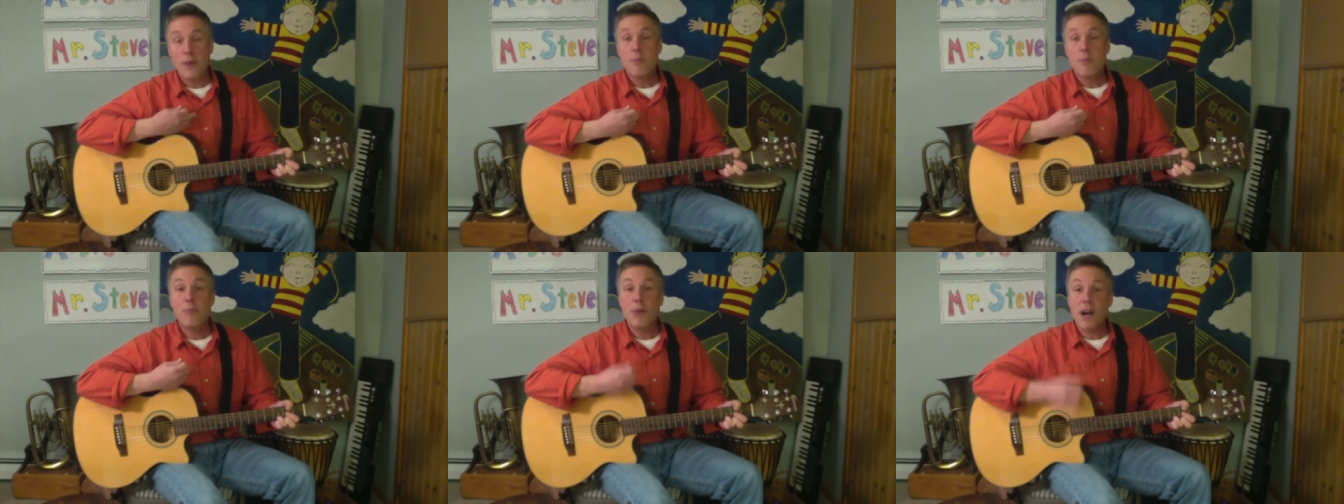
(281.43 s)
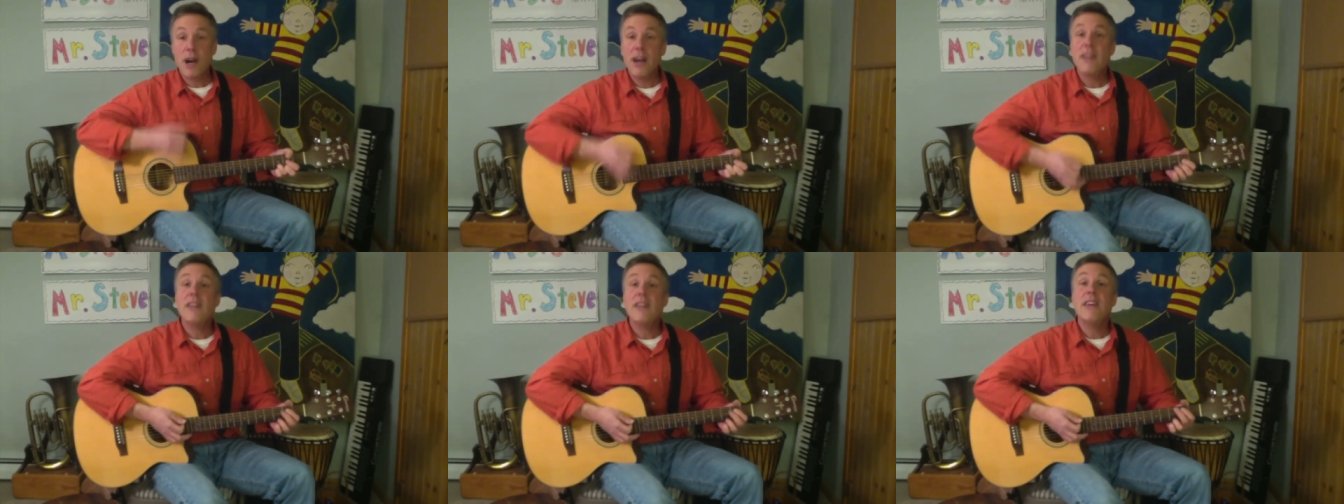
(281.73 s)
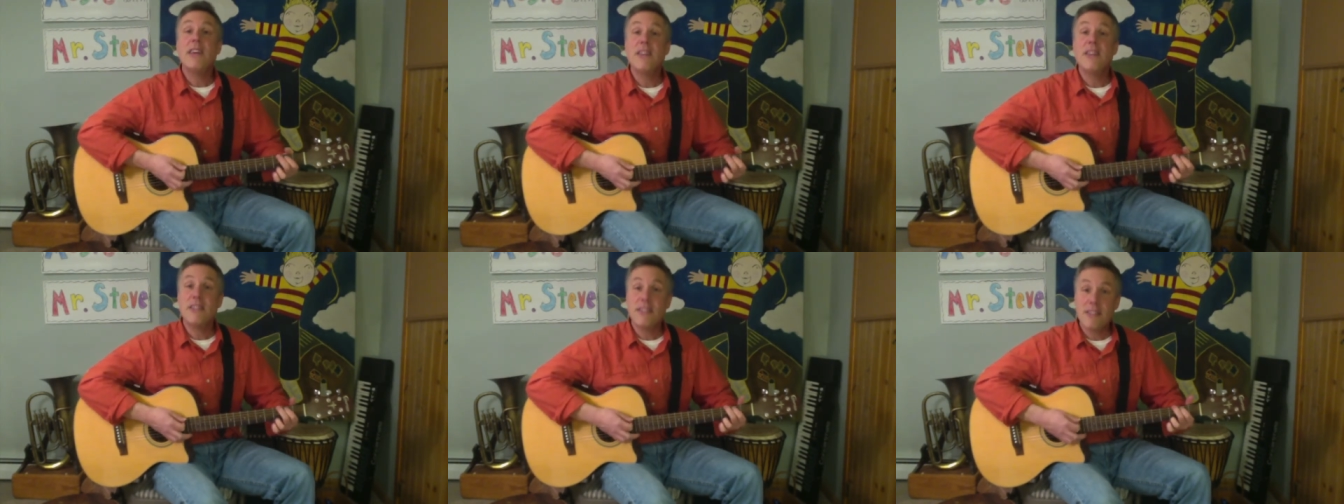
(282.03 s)
But
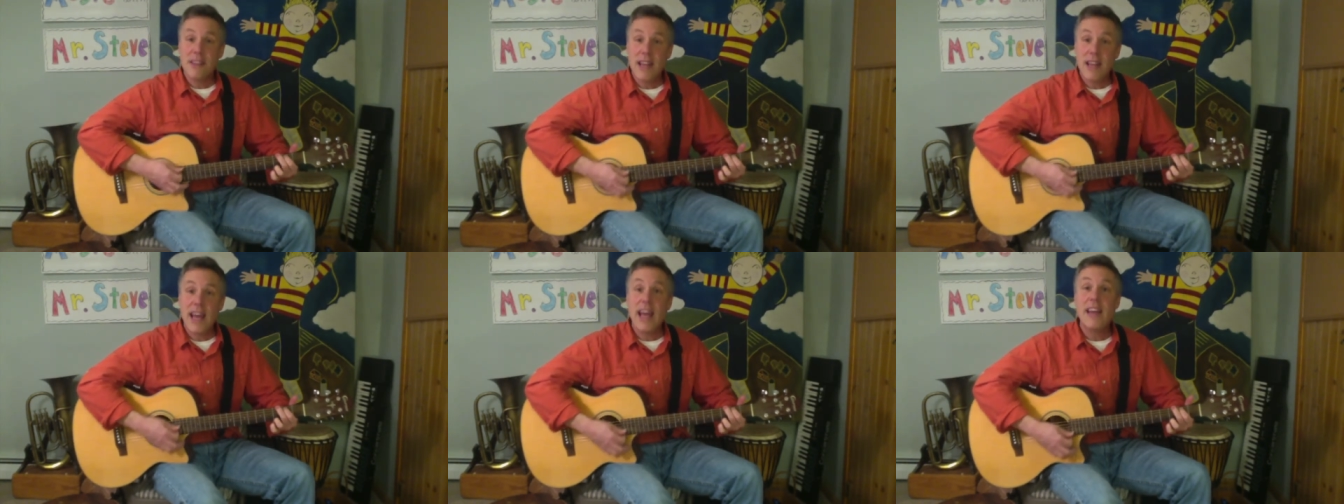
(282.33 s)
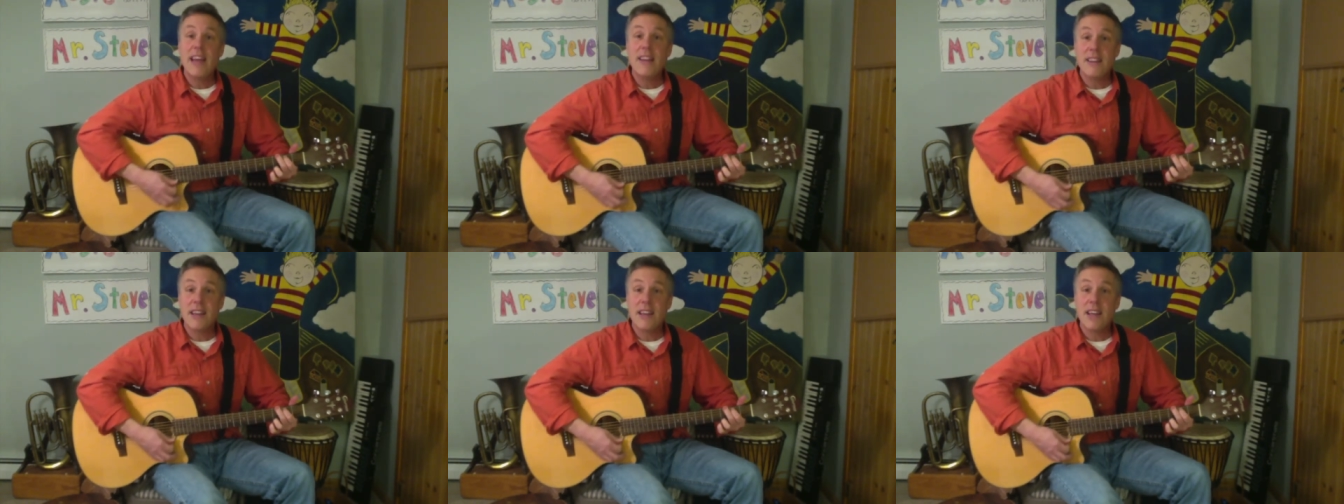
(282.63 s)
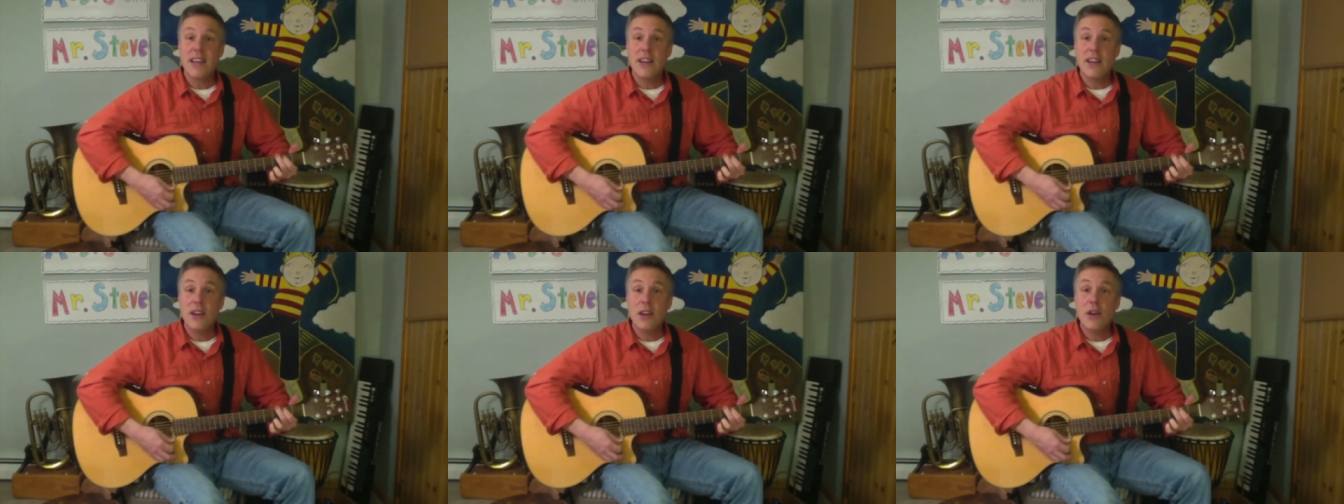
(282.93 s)
his
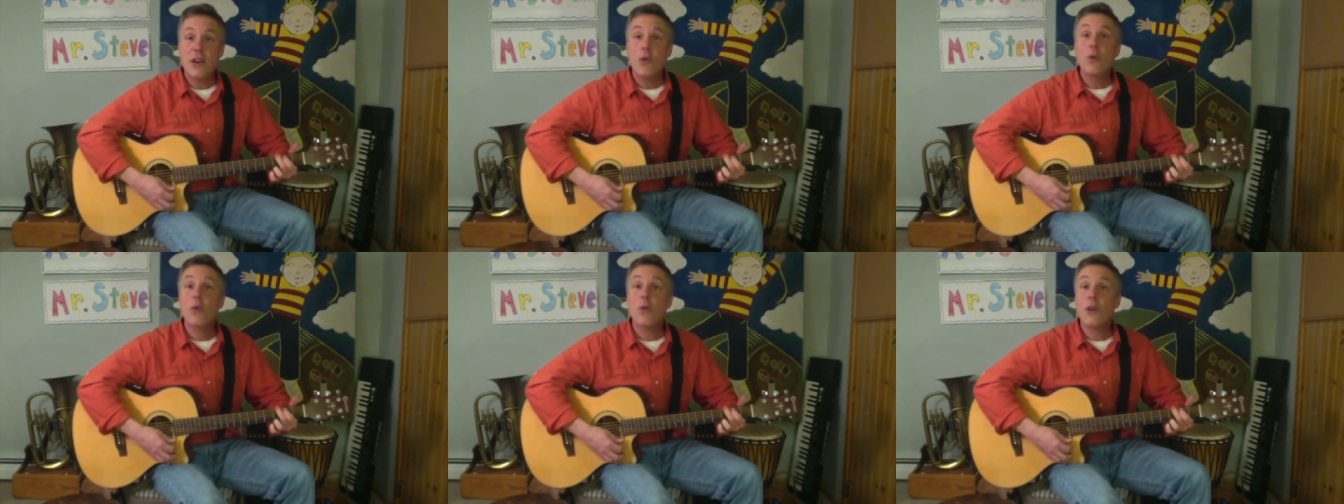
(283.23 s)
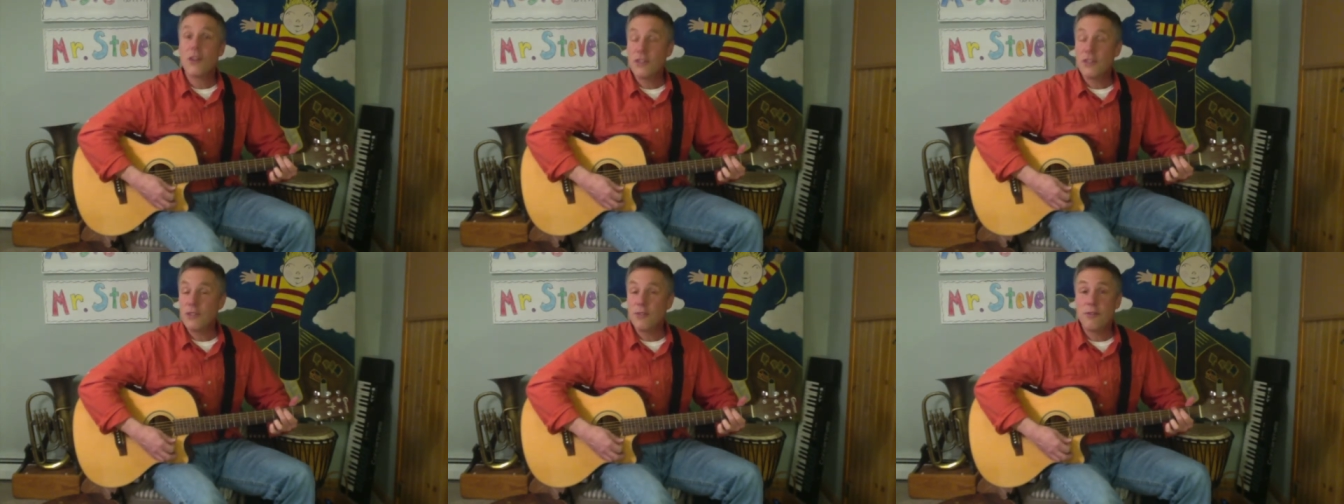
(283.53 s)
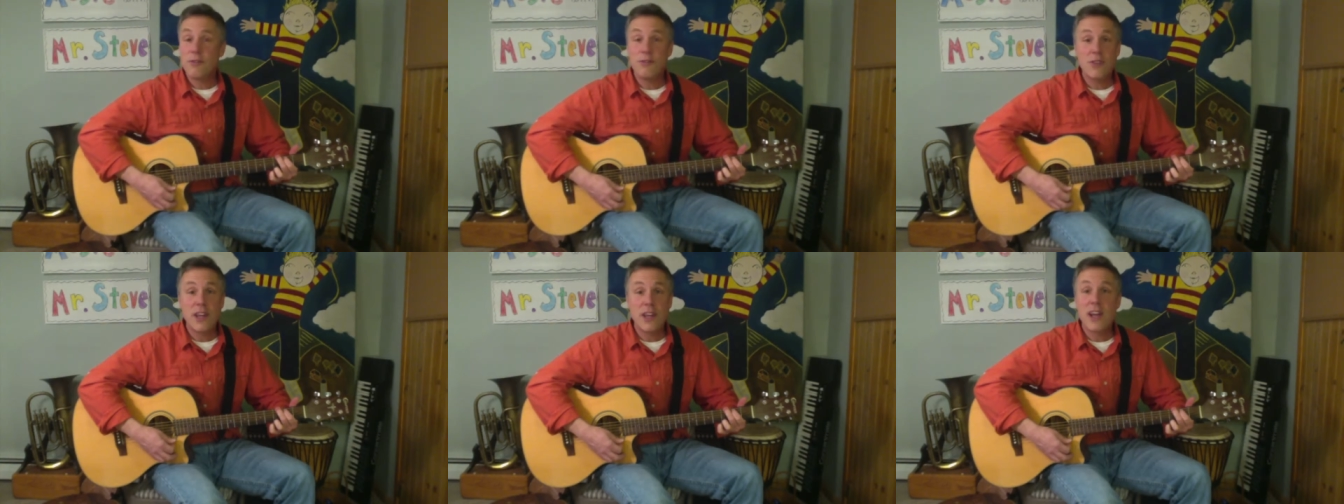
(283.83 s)
landing was
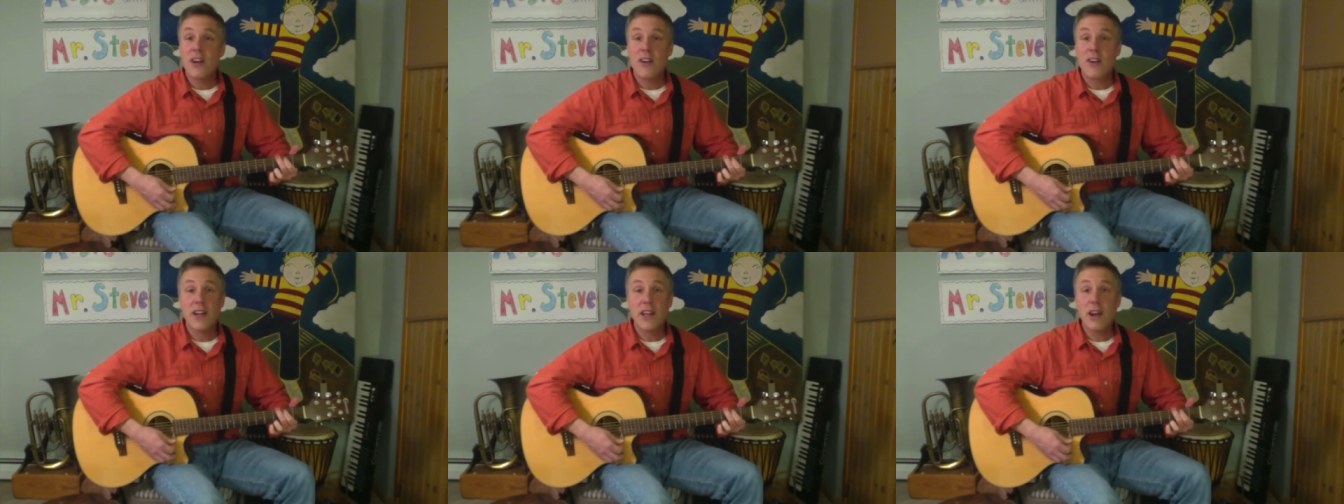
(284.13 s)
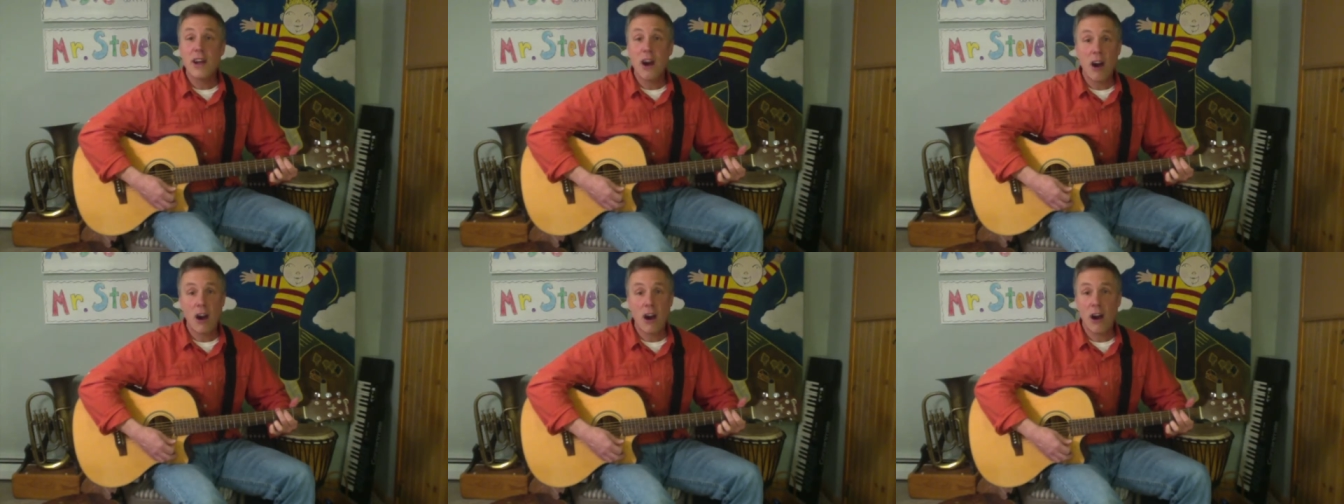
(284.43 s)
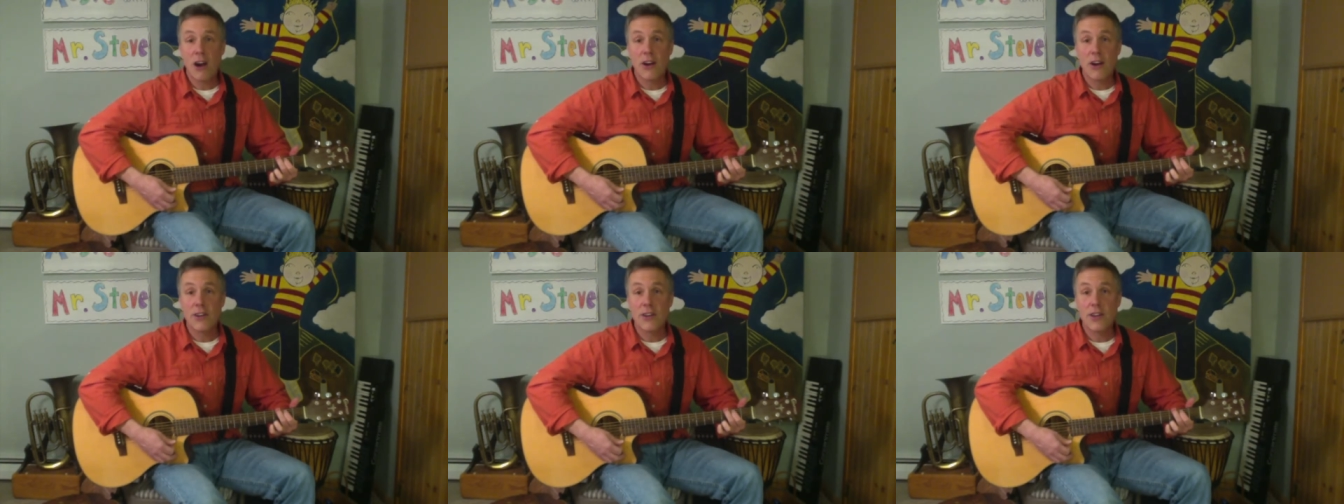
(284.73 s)
very
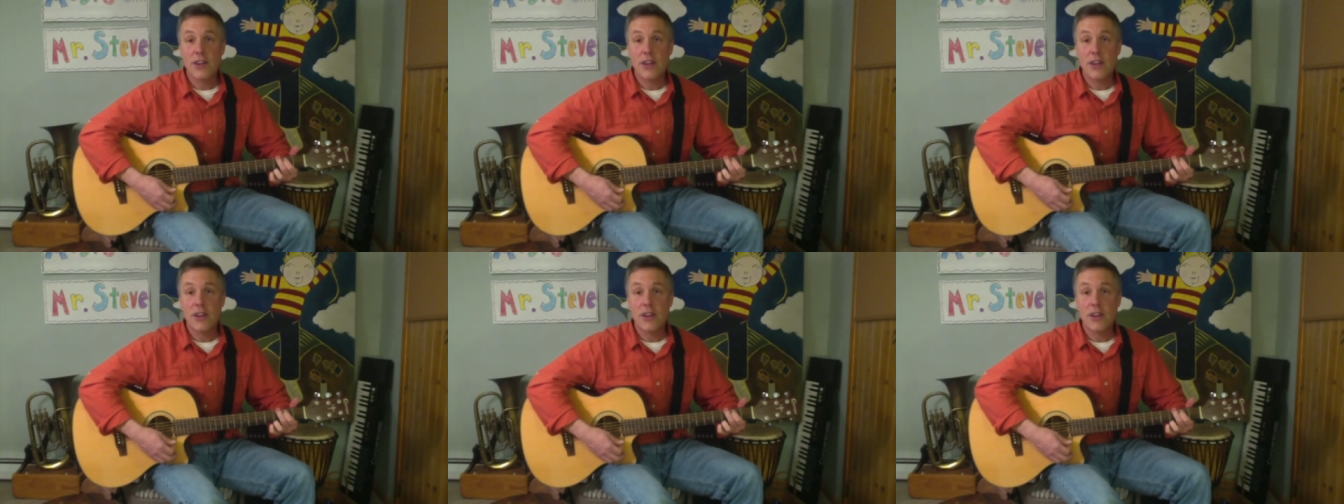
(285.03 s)
hard.